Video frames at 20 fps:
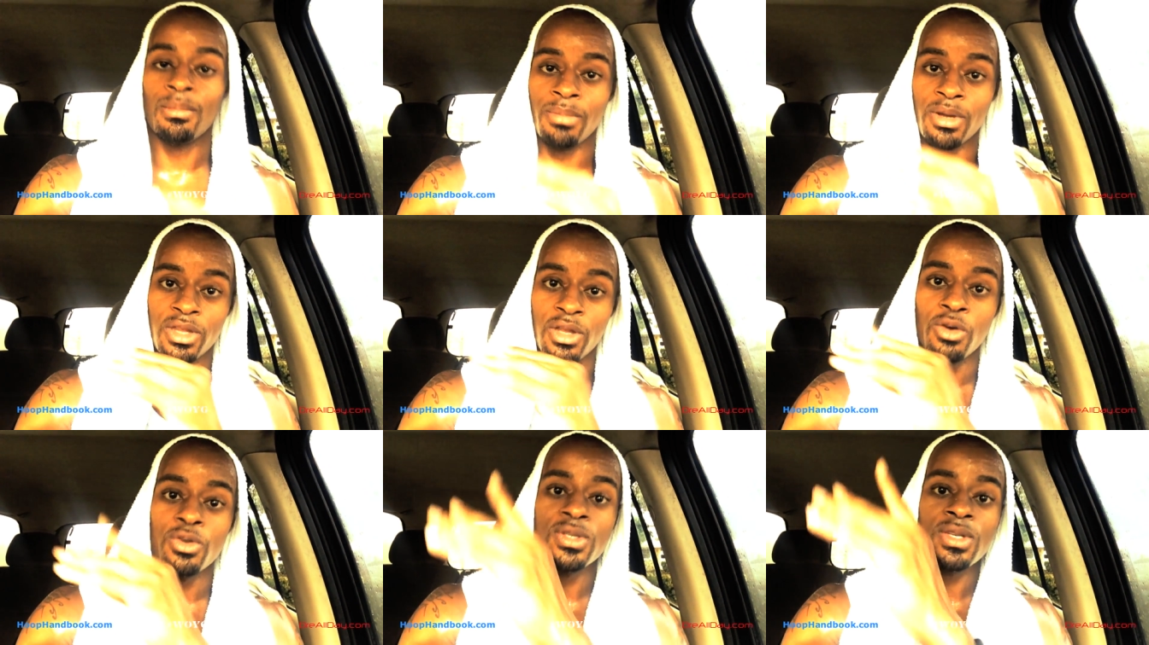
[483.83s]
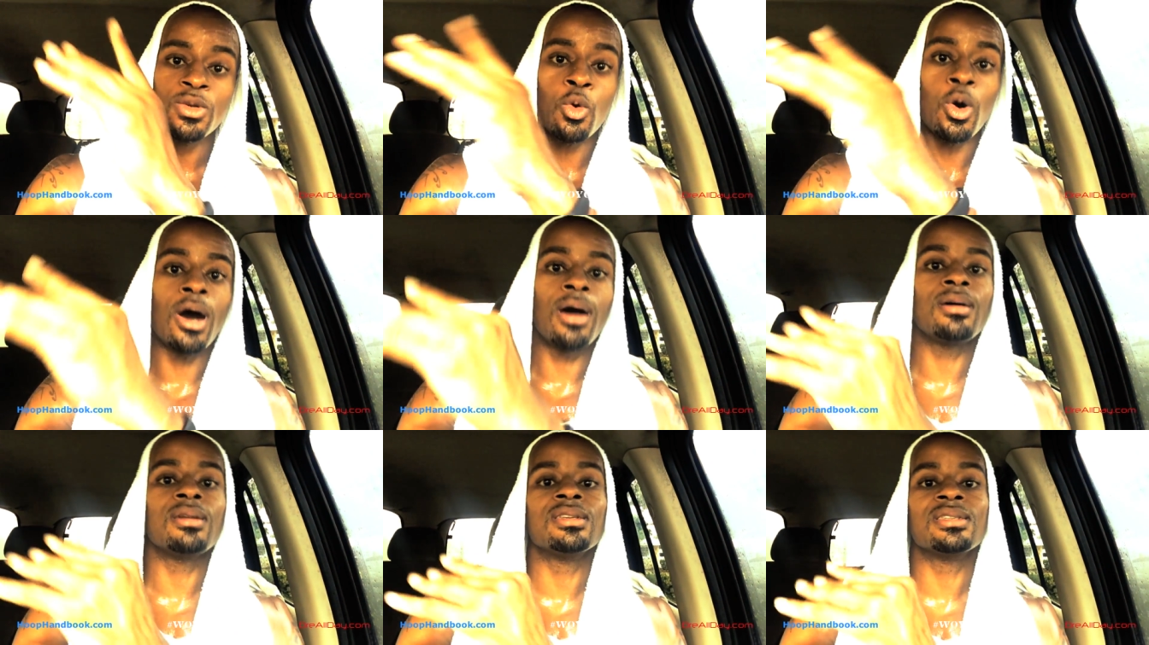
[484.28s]
But those
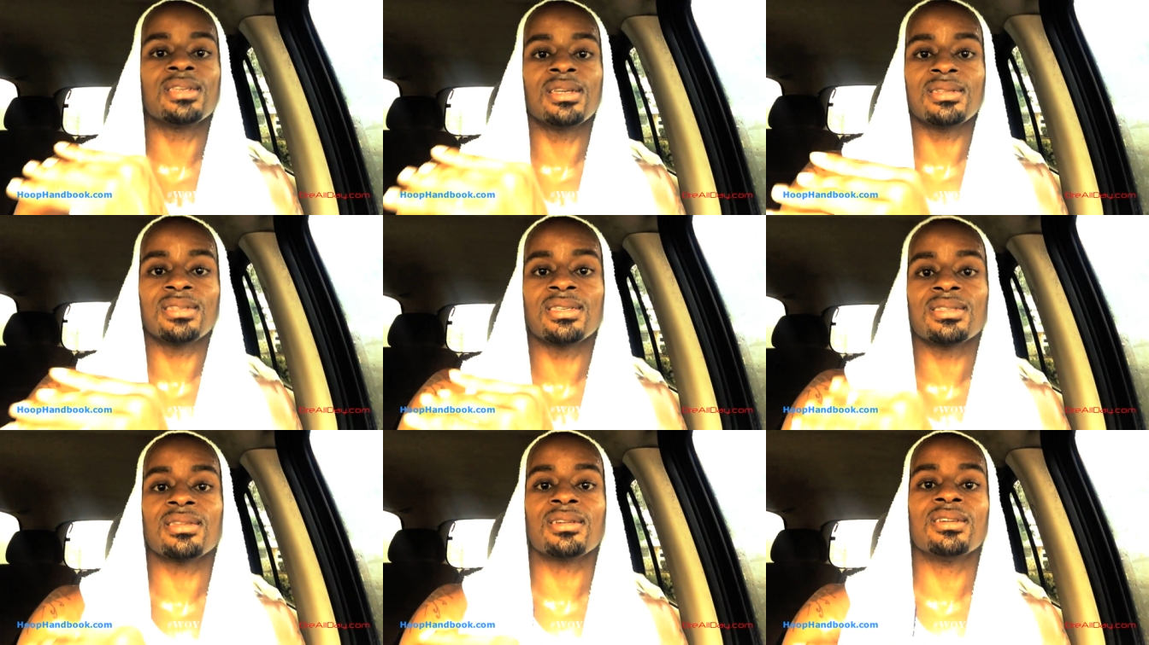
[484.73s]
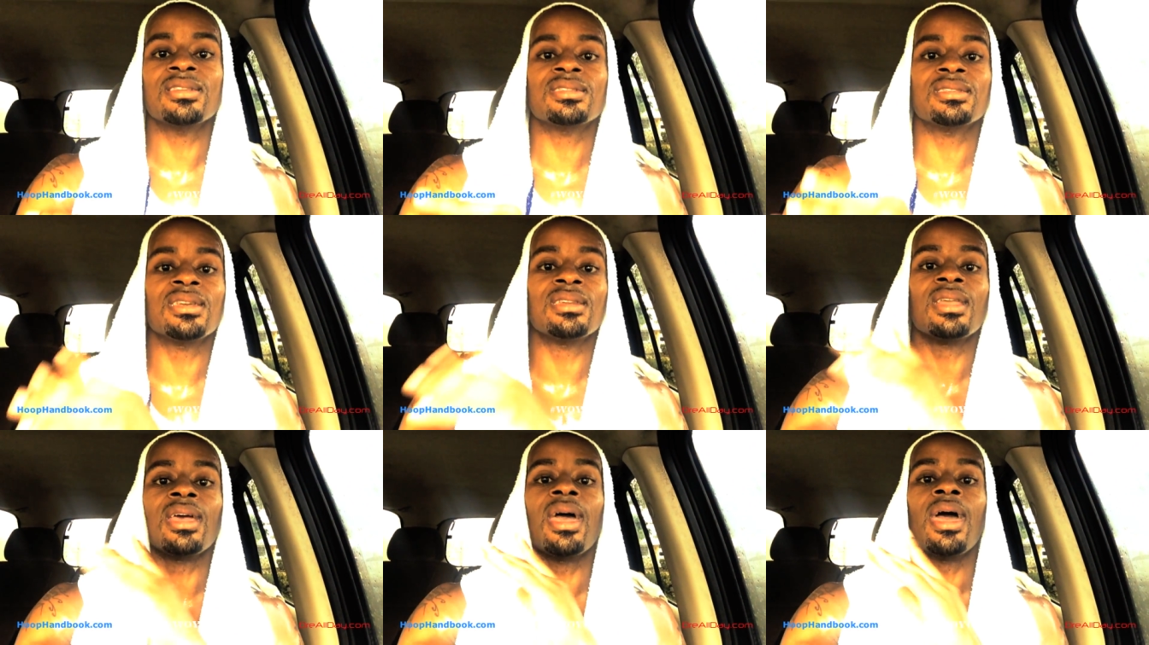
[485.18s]
qualities I just
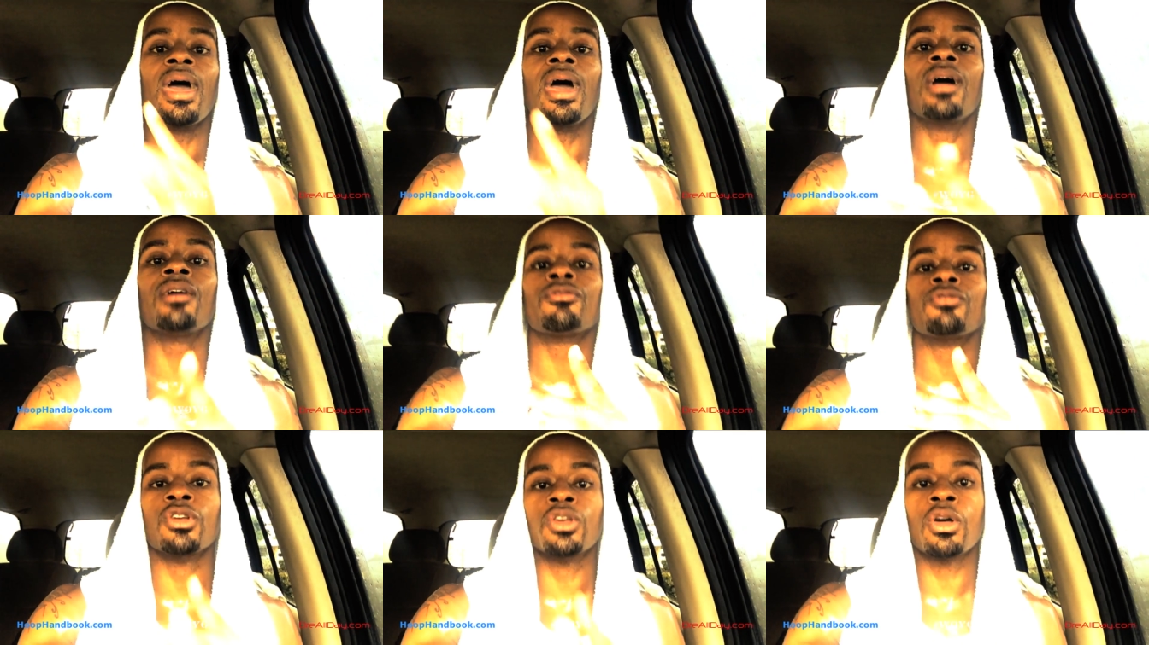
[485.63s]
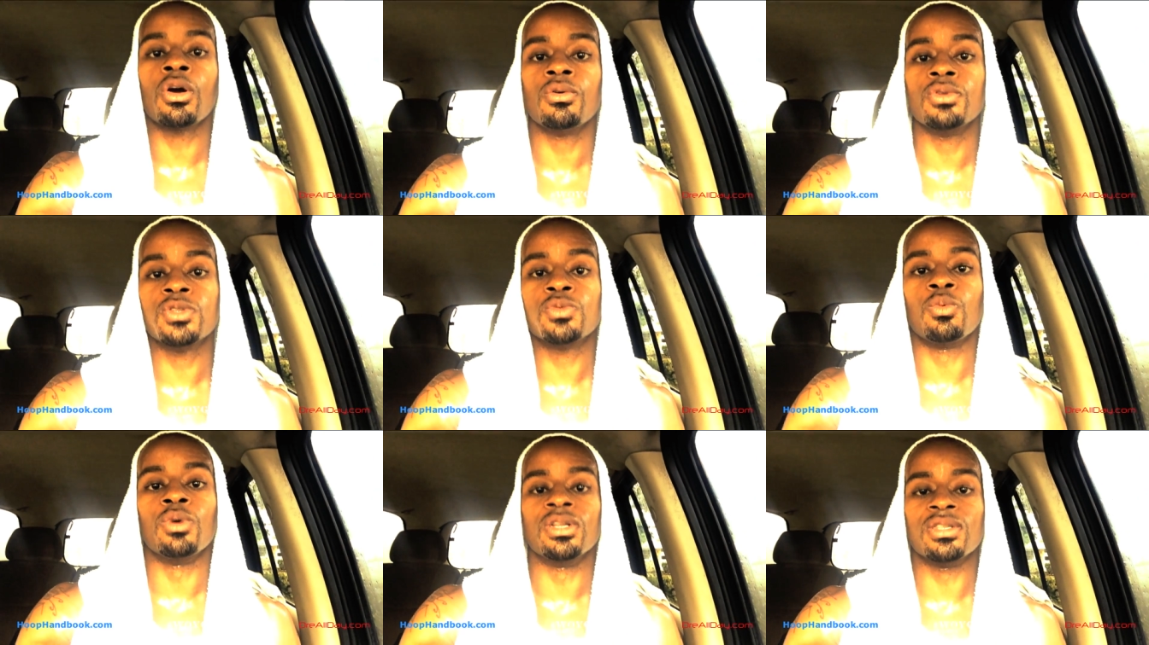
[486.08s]
listed, every
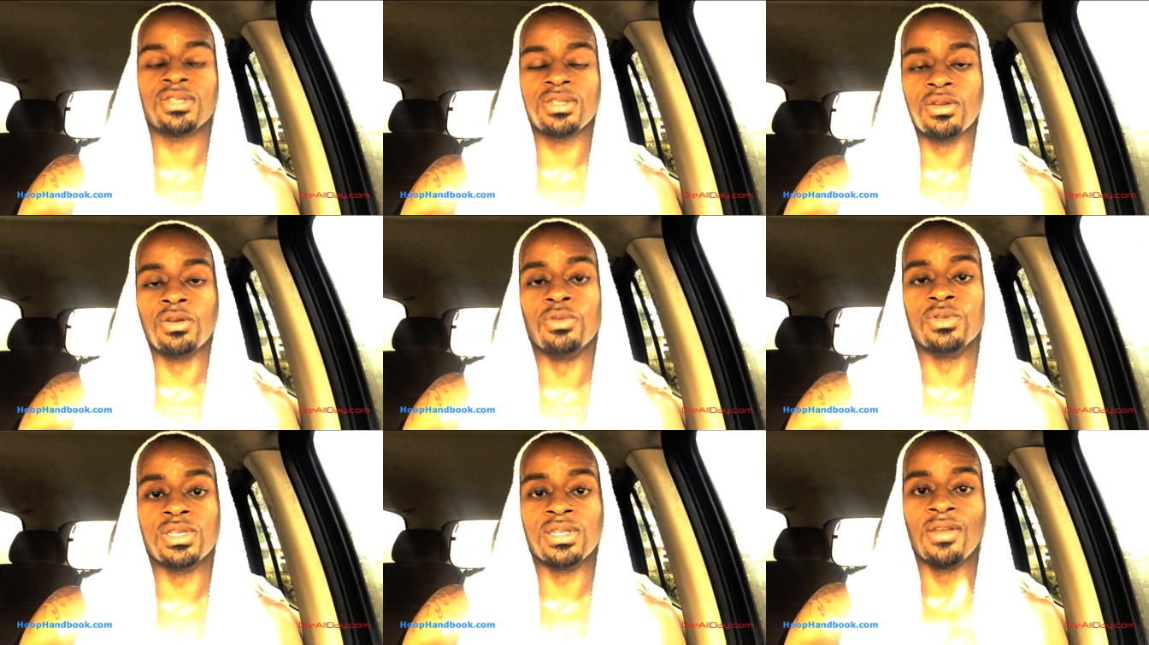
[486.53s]
coach wants those.